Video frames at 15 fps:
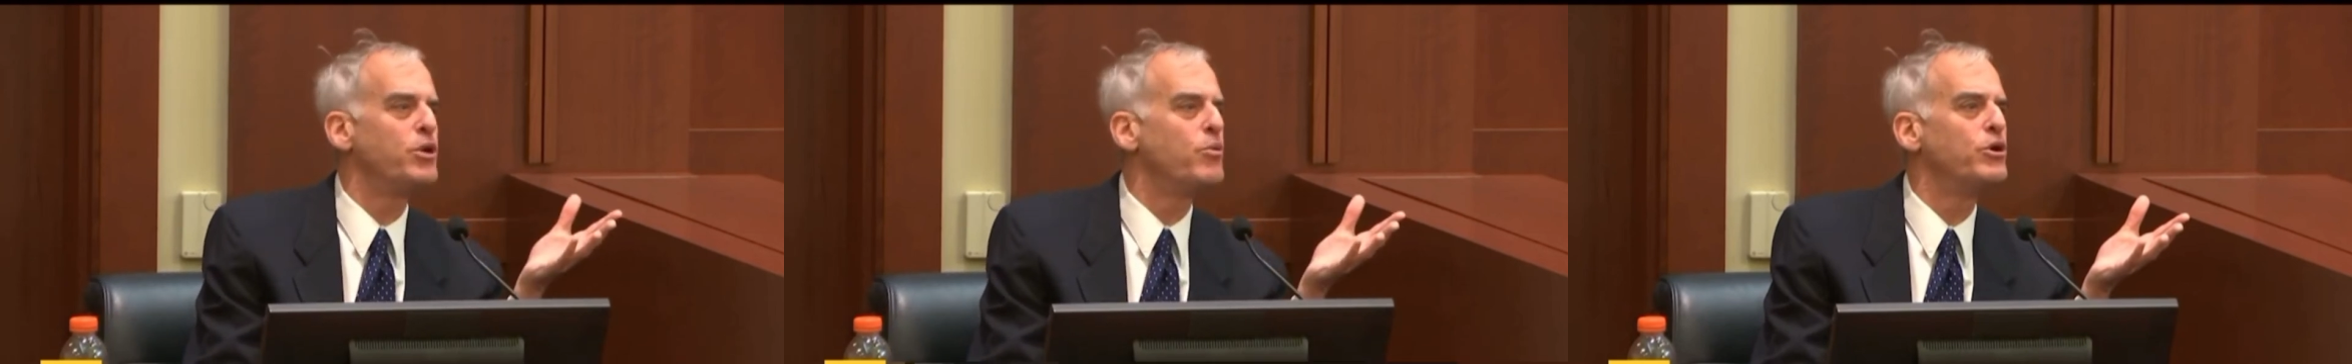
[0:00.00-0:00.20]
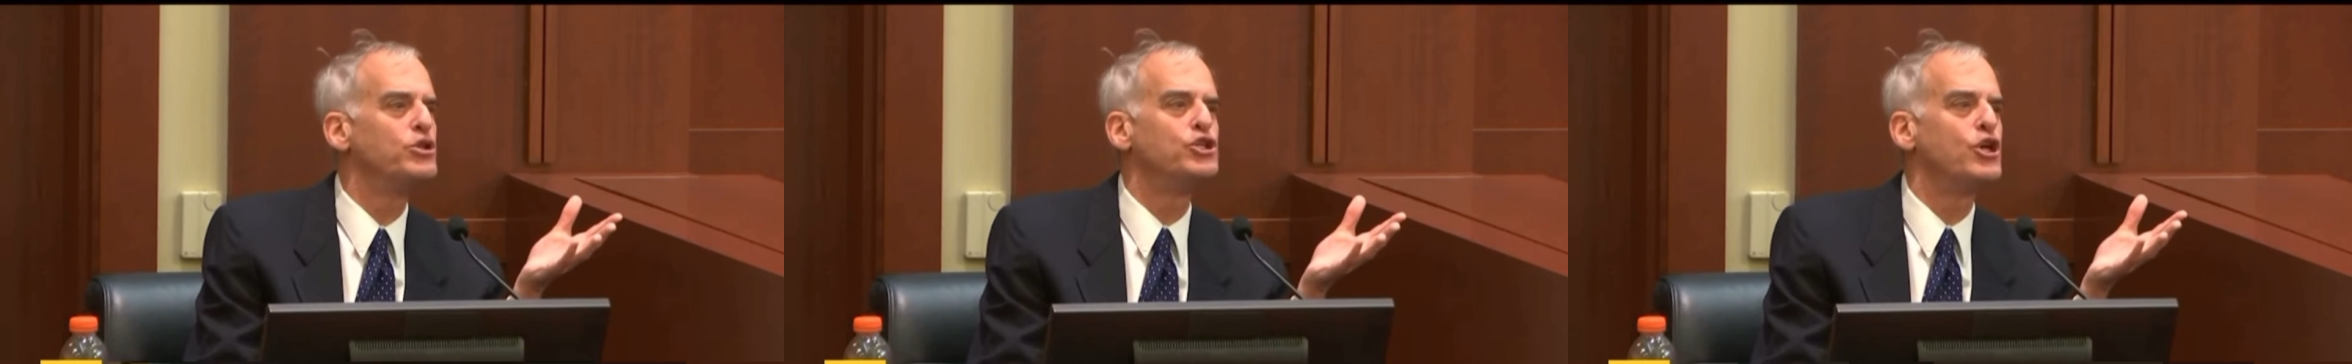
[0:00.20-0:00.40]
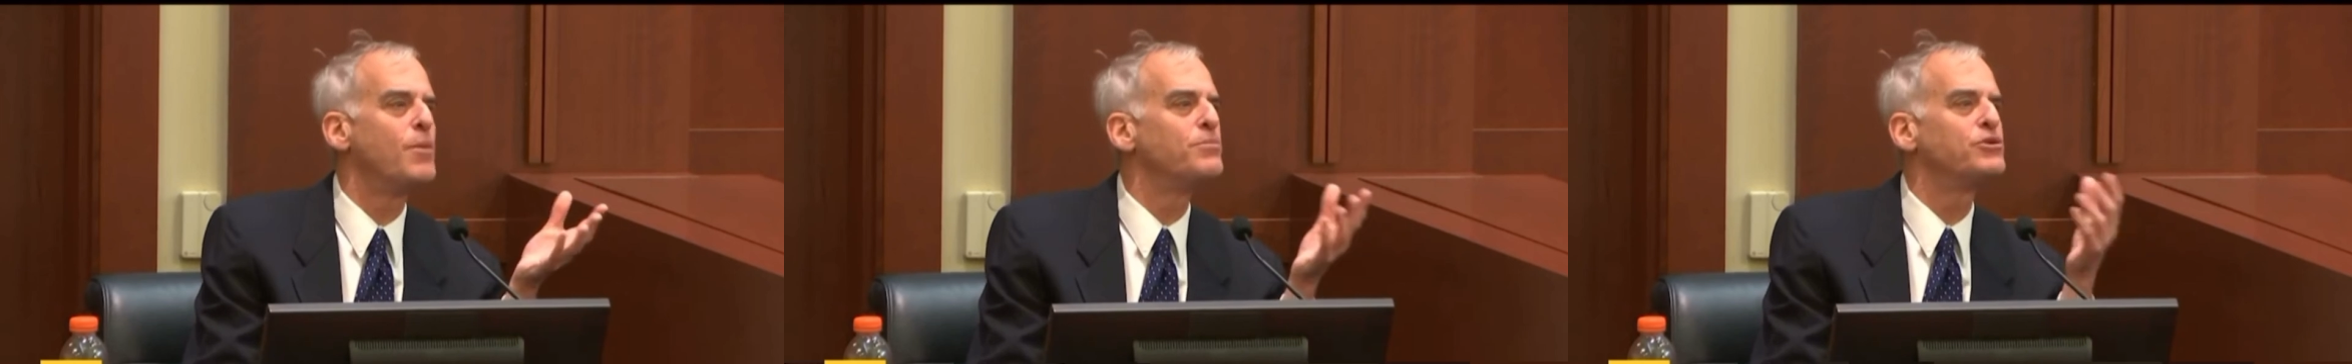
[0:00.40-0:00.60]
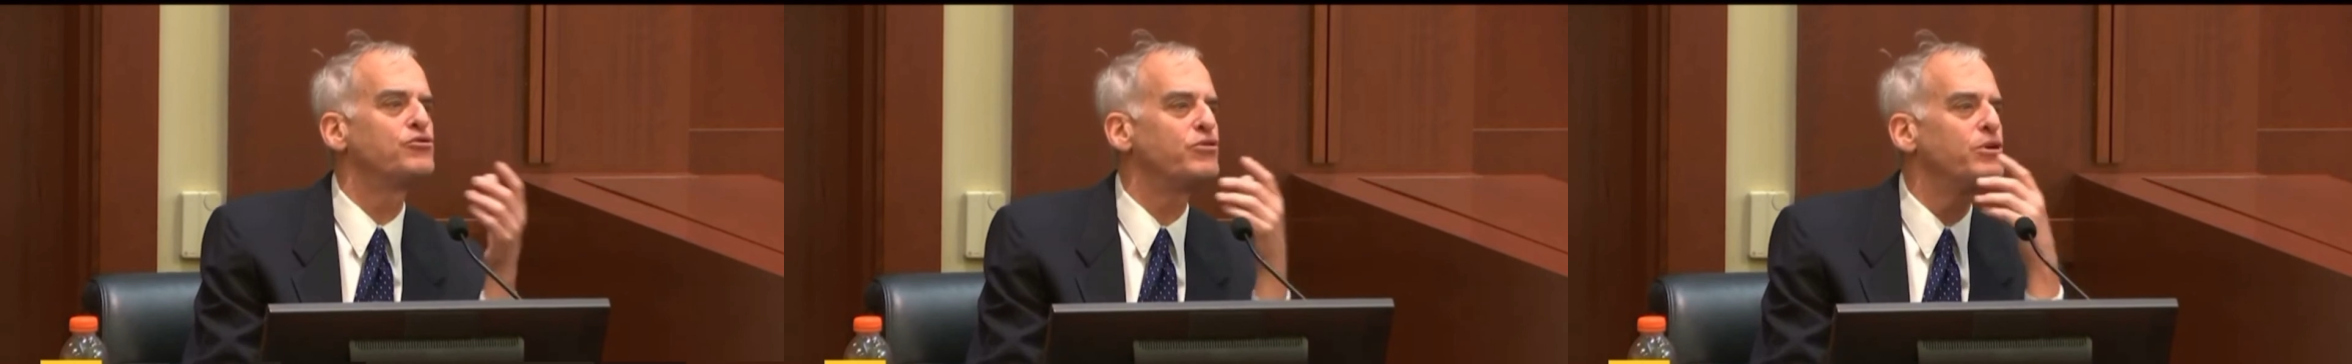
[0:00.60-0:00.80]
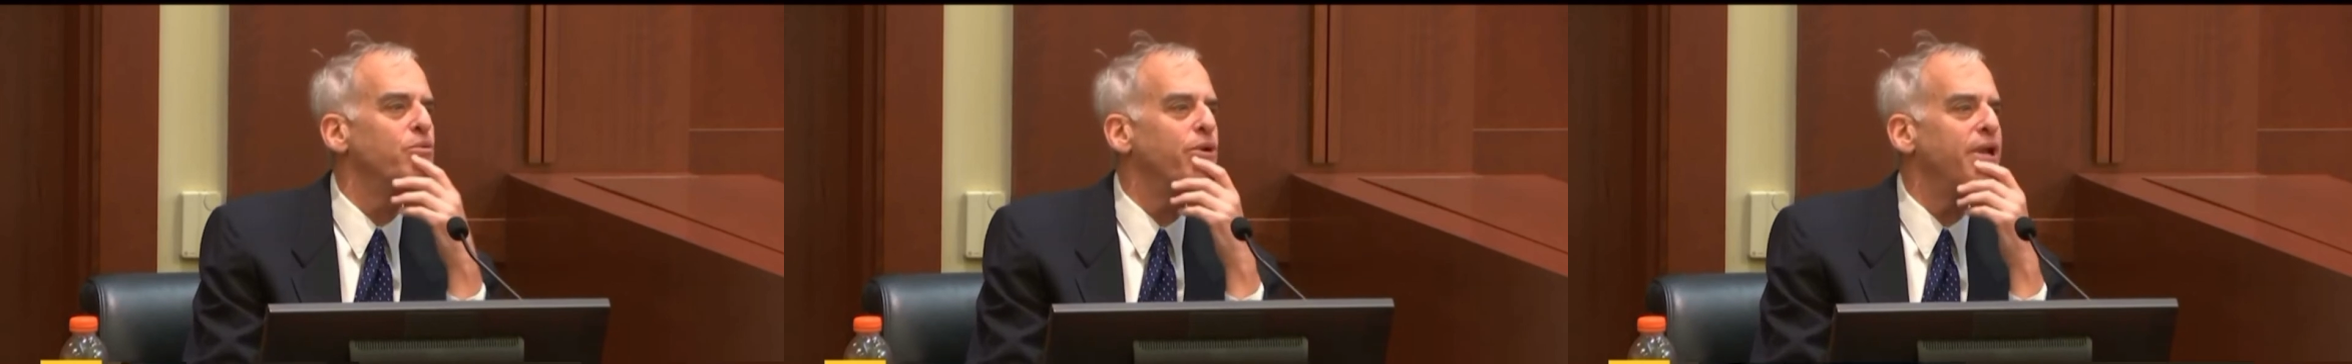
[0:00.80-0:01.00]
Jump Street
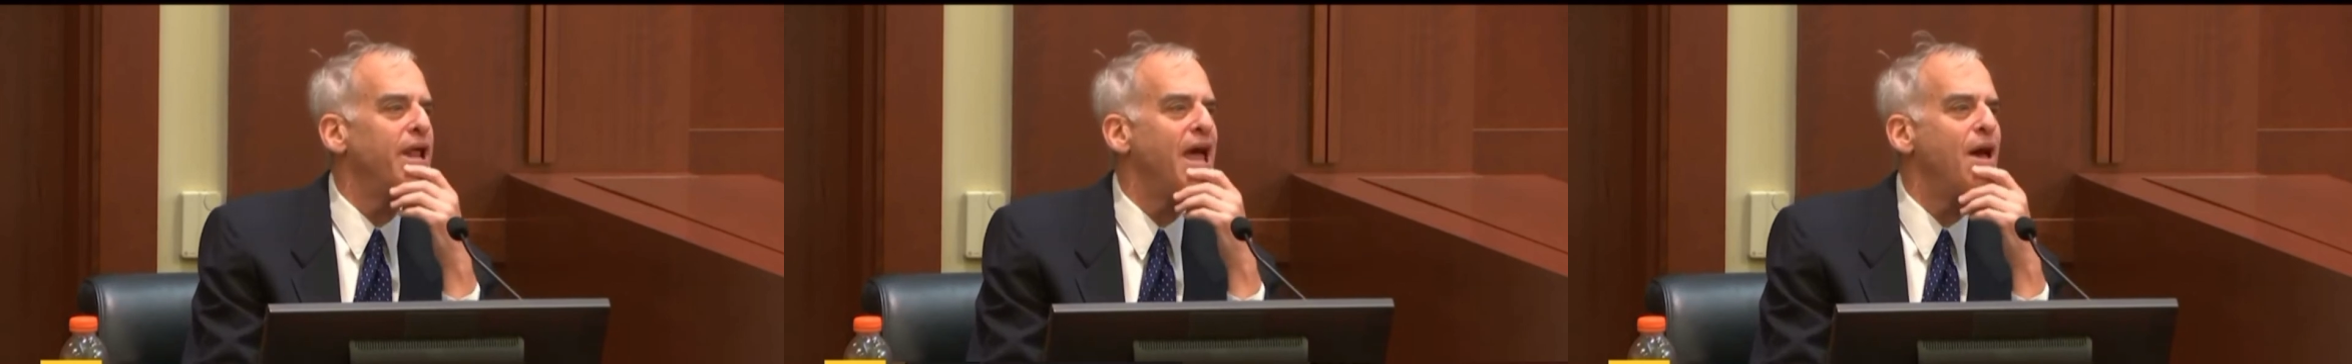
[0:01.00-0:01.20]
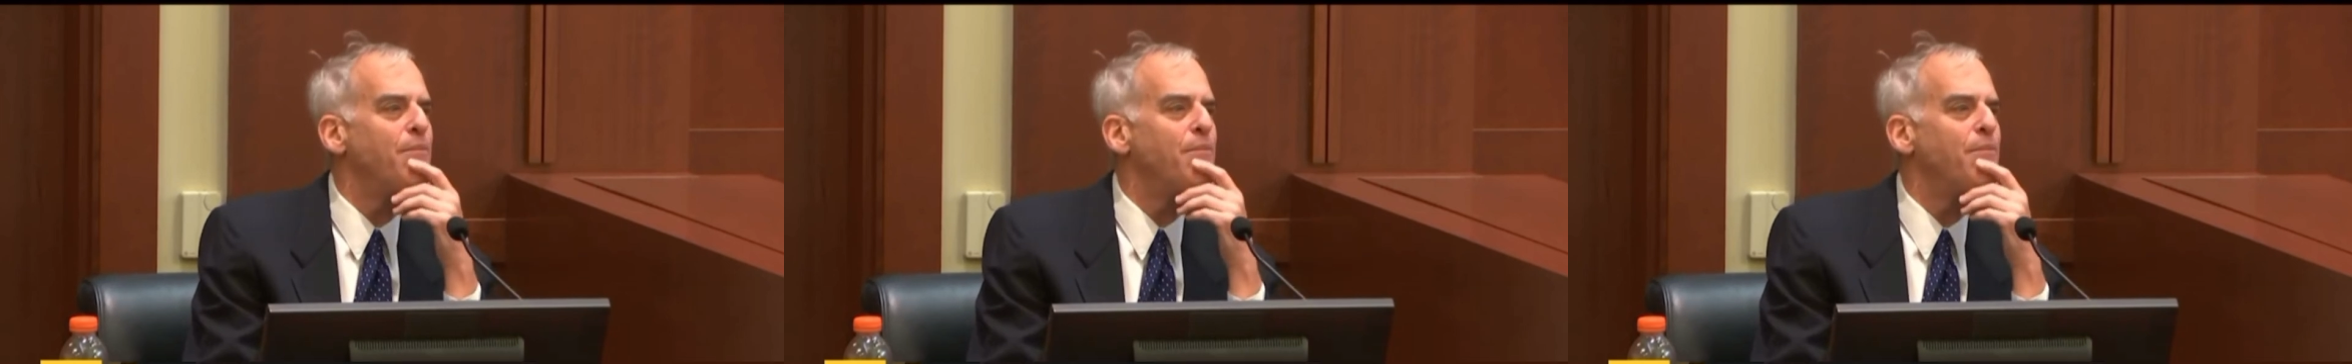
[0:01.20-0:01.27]
when it happened,